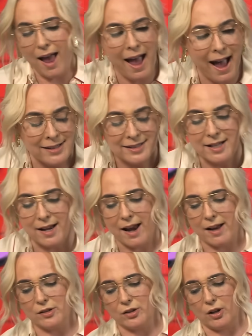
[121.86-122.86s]
Asked and
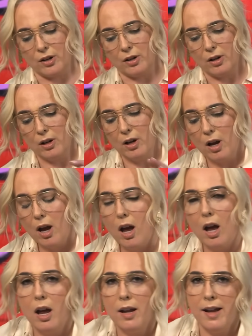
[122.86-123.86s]
answered.
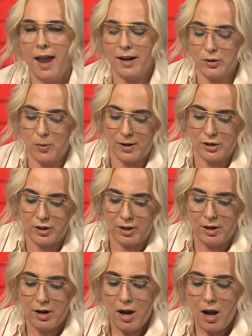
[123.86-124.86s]
Next
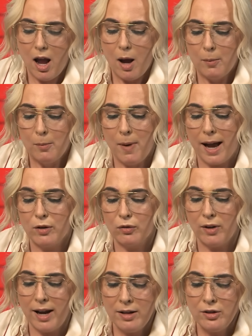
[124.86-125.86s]
question. My
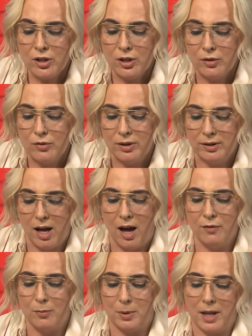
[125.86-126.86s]
grandchildren
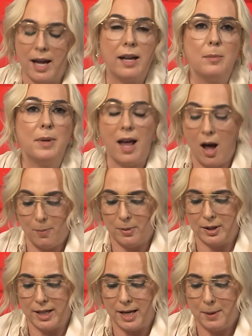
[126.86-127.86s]
love playing
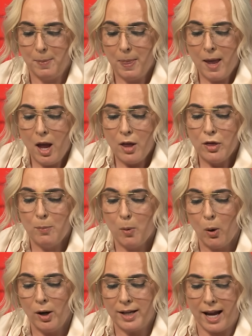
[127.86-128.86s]
Monopoly. The
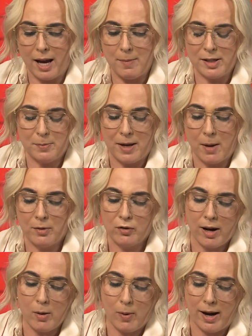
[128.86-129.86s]
board game has become a
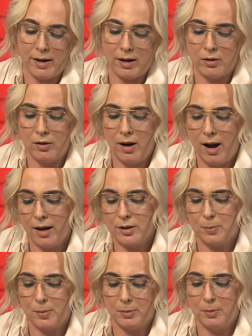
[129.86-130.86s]
great way to
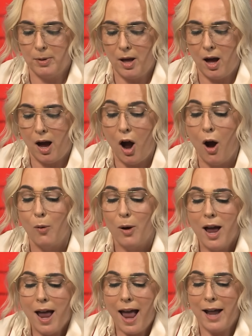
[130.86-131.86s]
interact, blah, blah, blah. Oh,
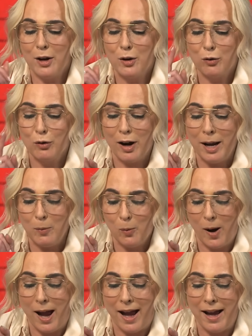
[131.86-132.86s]
and a great
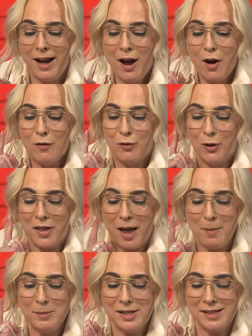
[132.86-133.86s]
way for
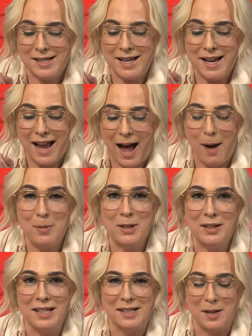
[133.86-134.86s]
them to see
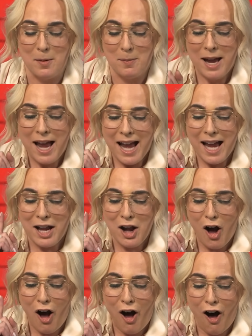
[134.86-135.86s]
capitalism in
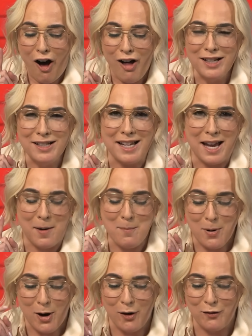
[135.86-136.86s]
all its
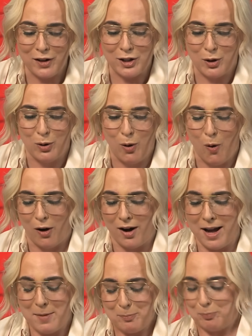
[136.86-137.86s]
imperfect
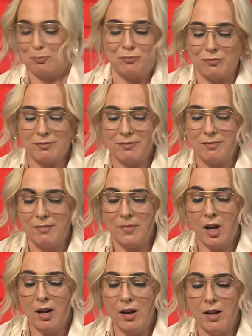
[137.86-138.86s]
glory.
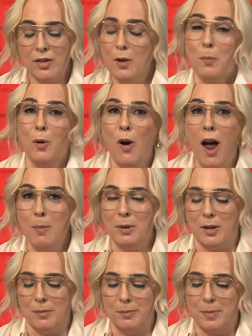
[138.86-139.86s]
The
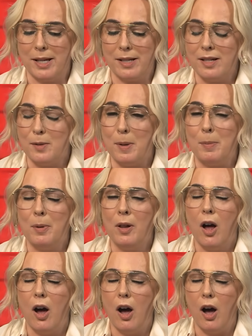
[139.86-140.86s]
problem, because these
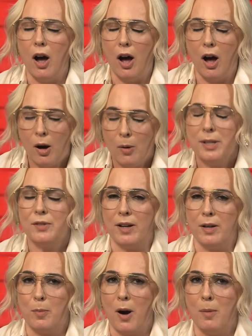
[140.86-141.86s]
people always
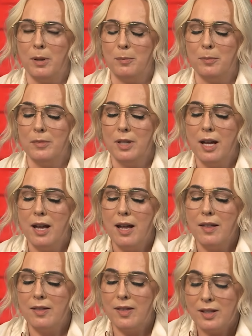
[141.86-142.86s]
find a problem.
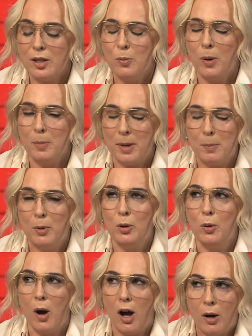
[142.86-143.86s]
This is where people
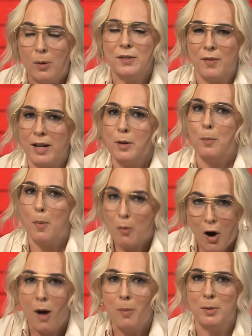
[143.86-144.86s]
who always find a
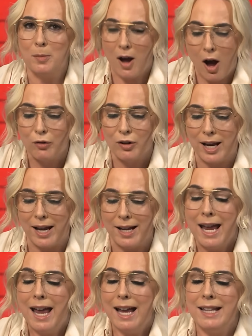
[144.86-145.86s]
problem
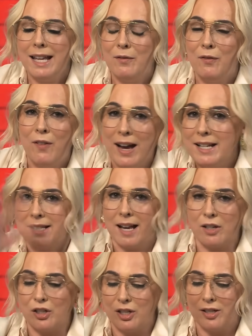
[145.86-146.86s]
congregate, in the advice
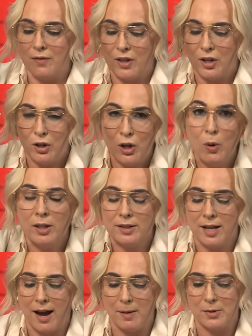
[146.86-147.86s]
sections of the New York
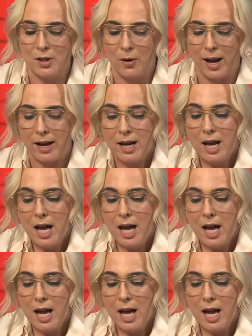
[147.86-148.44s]
Times. Okay.